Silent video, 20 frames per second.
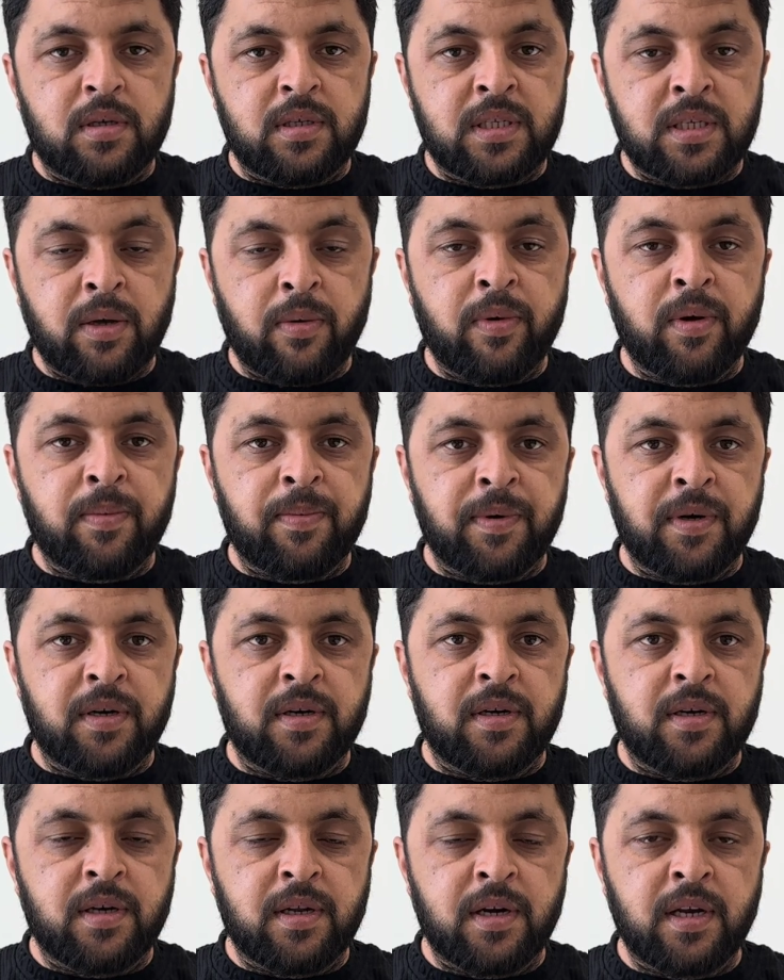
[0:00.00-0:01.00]
civil
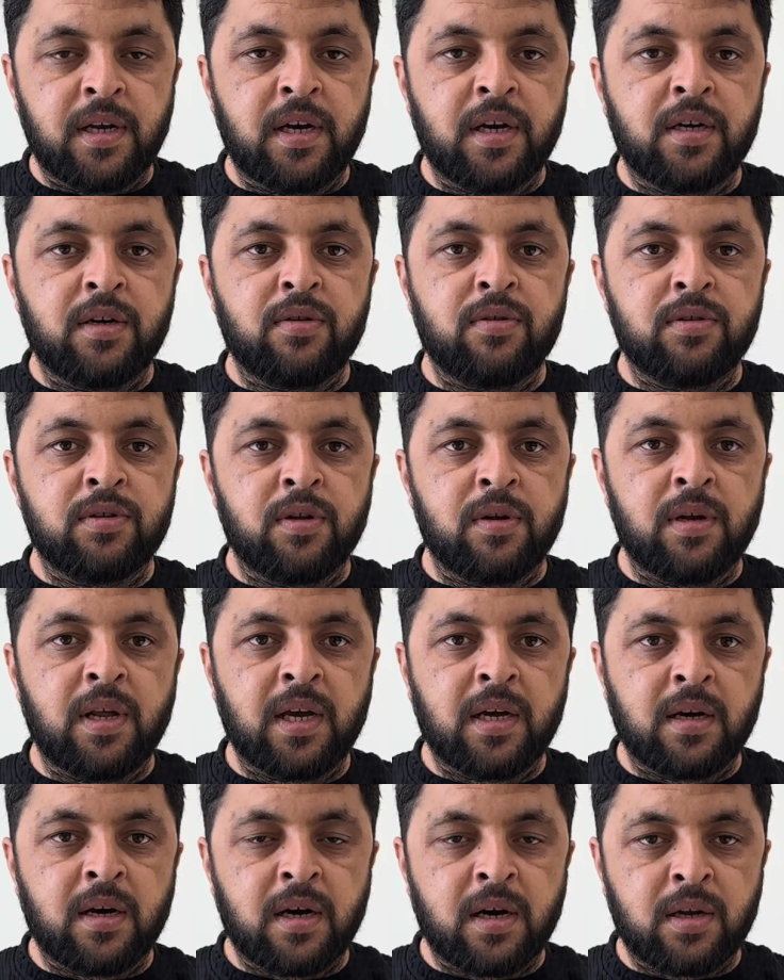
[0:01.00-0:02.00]
field related to civil,
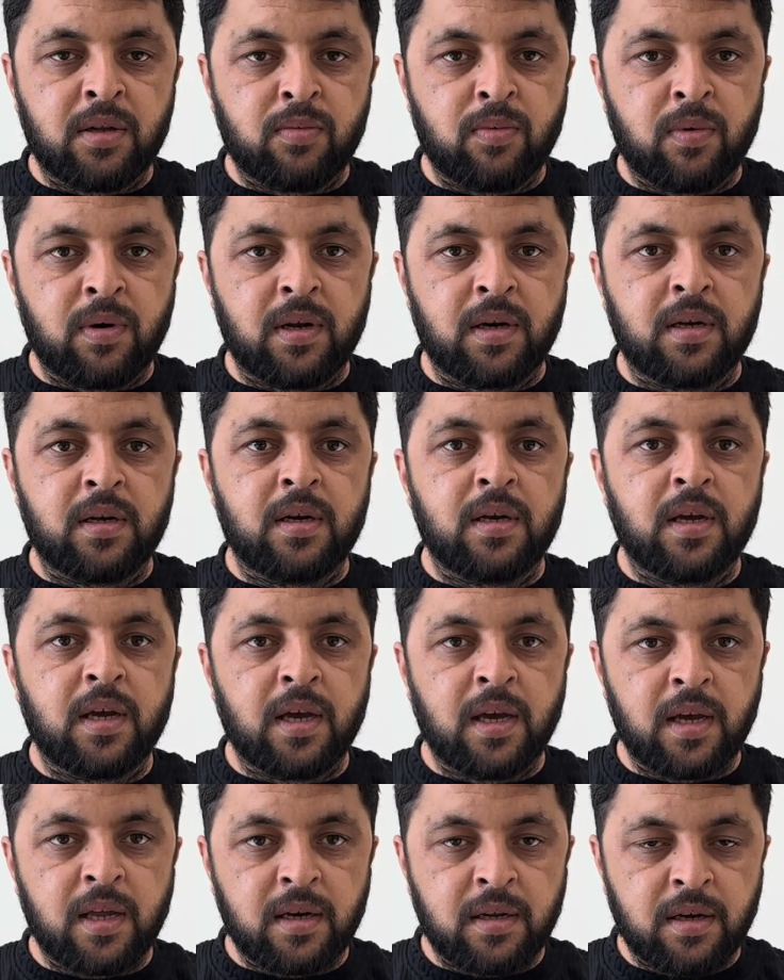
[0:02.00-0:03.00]
like earthwork
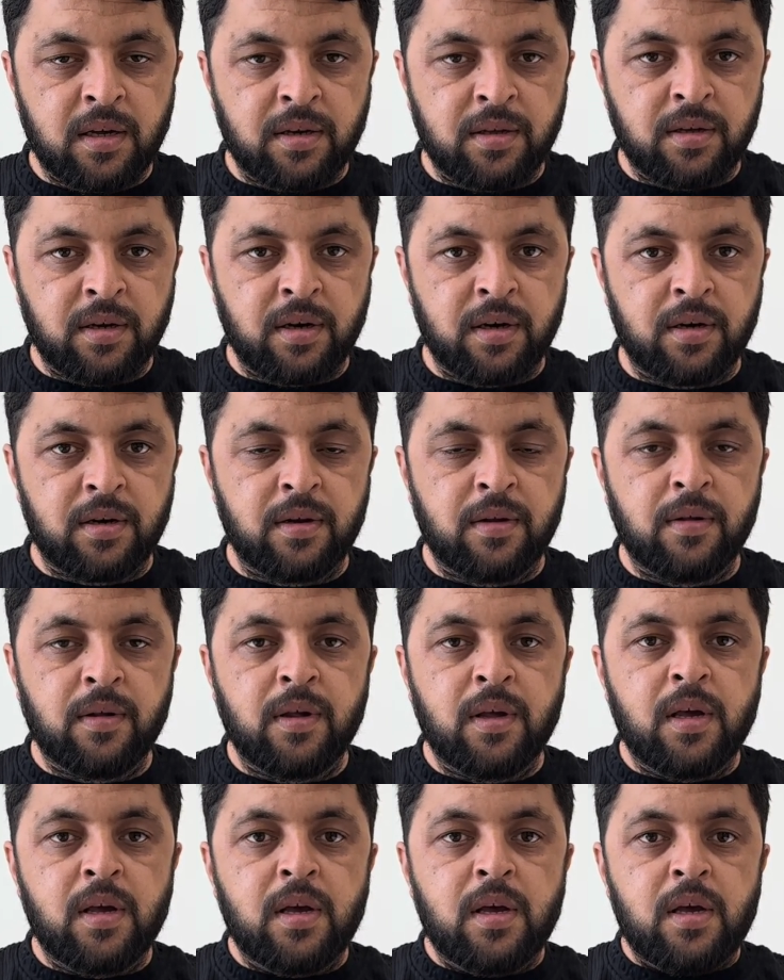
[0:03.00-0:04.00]
and concrete.
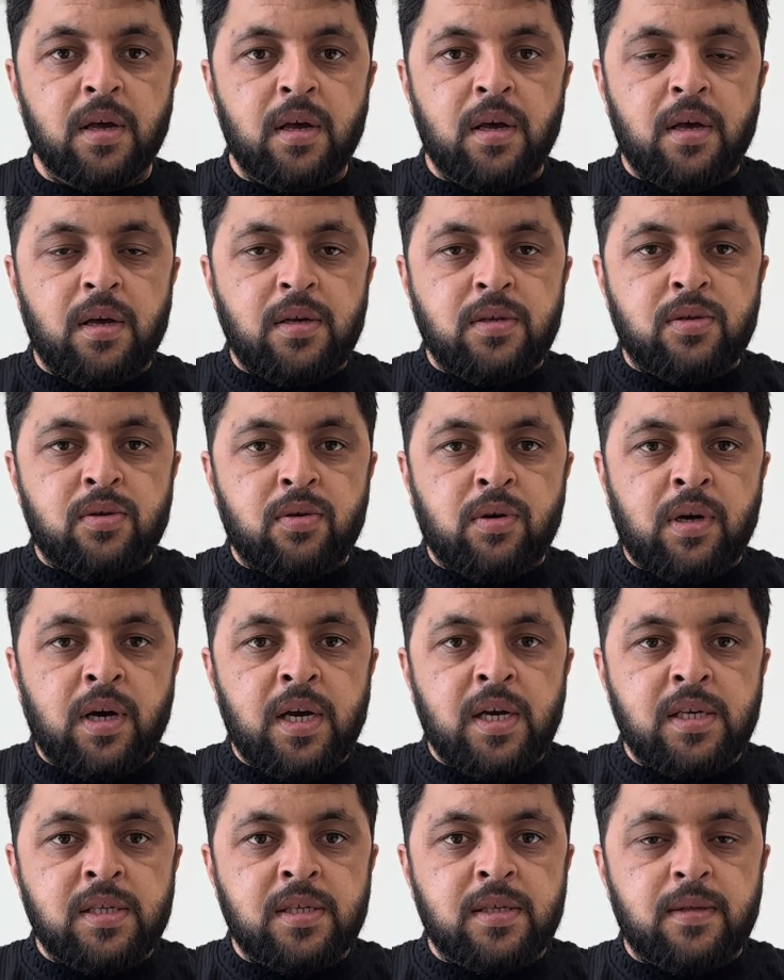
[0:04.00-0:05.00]
So
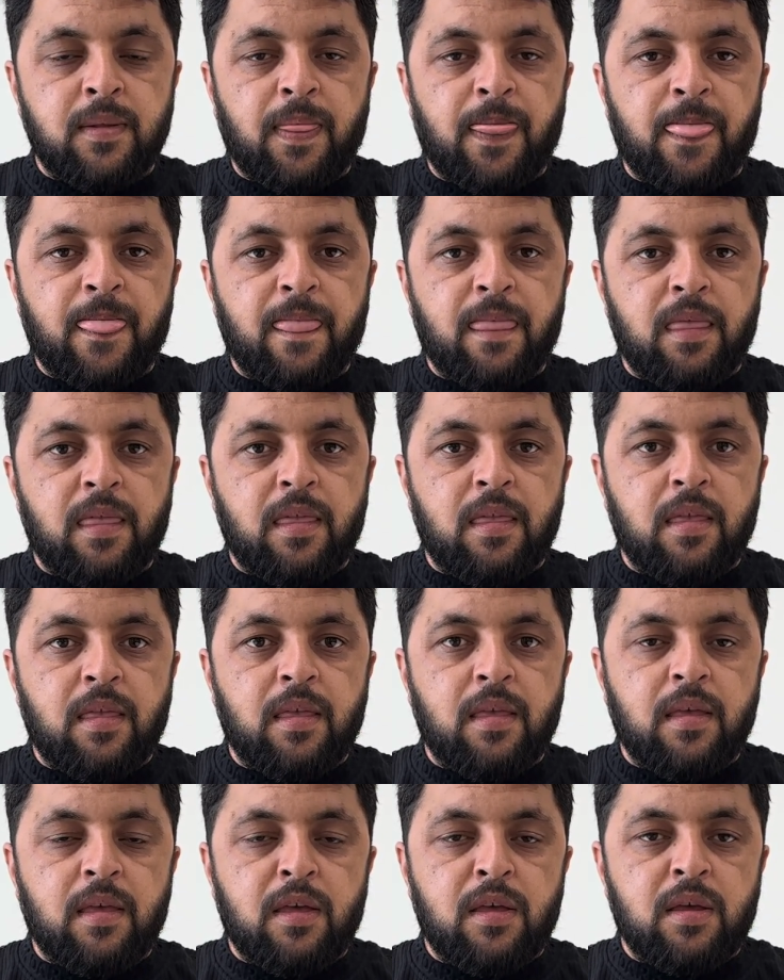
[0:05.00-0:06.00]
guys,
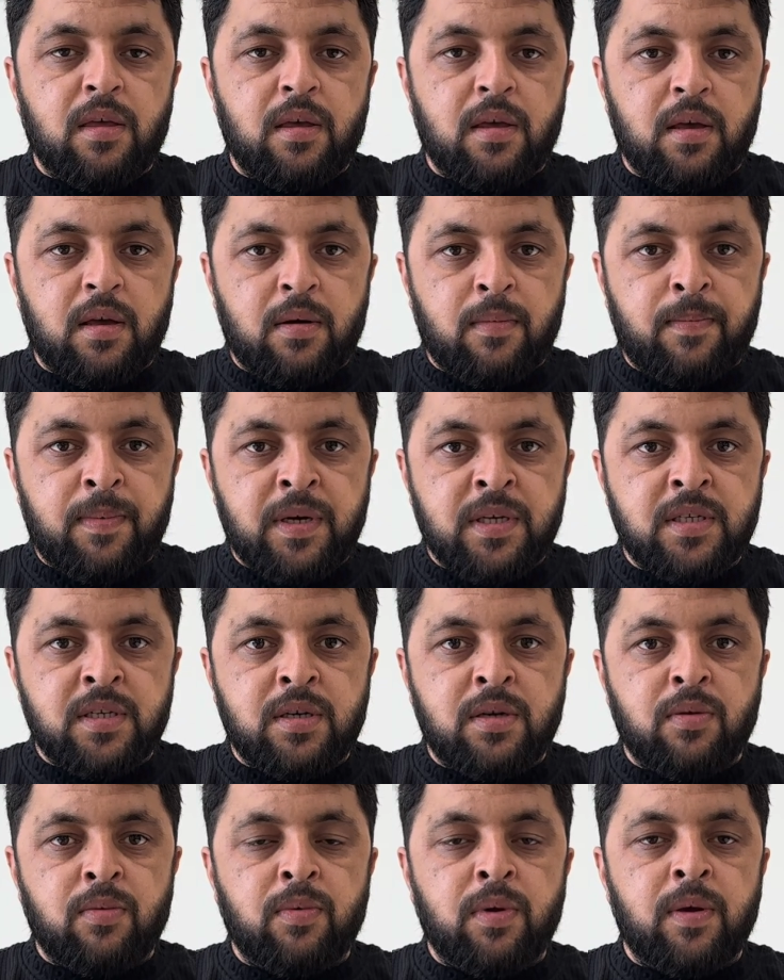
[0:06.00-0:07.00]
first
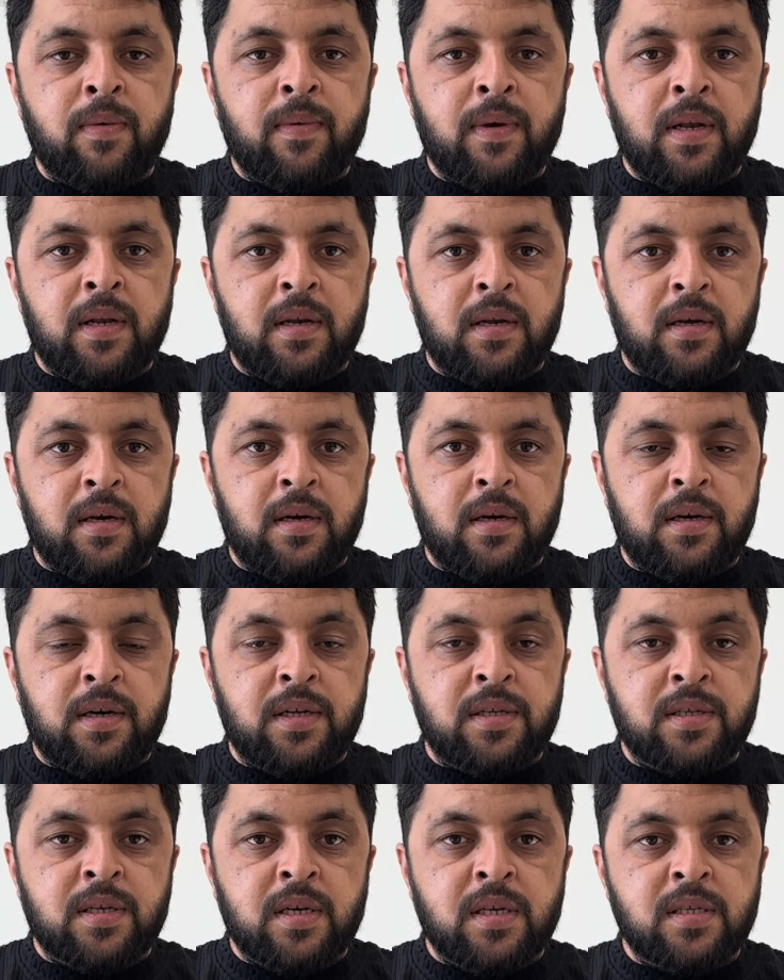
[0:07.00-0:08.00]
we will
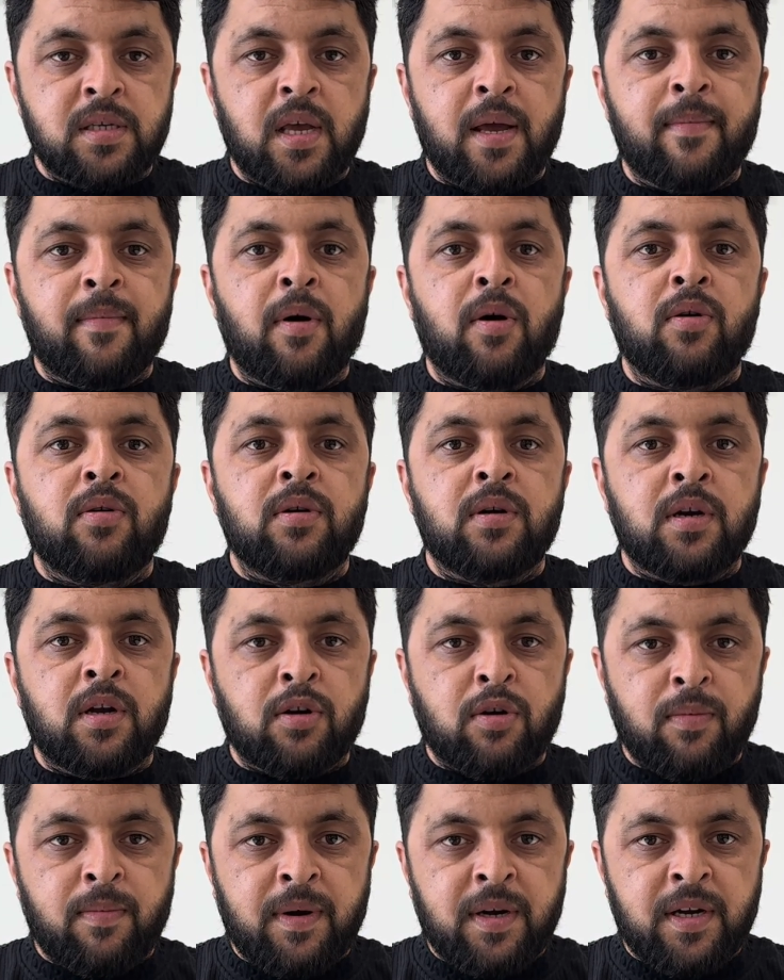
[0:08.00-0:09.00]
discuss about
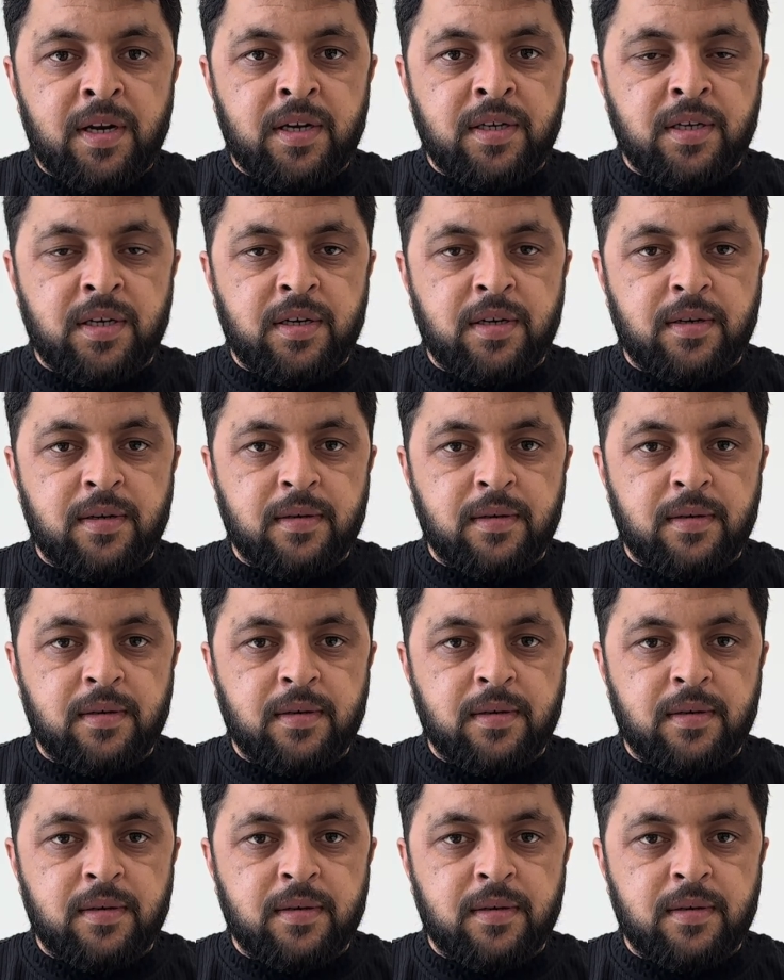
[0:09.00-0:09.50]
documentation,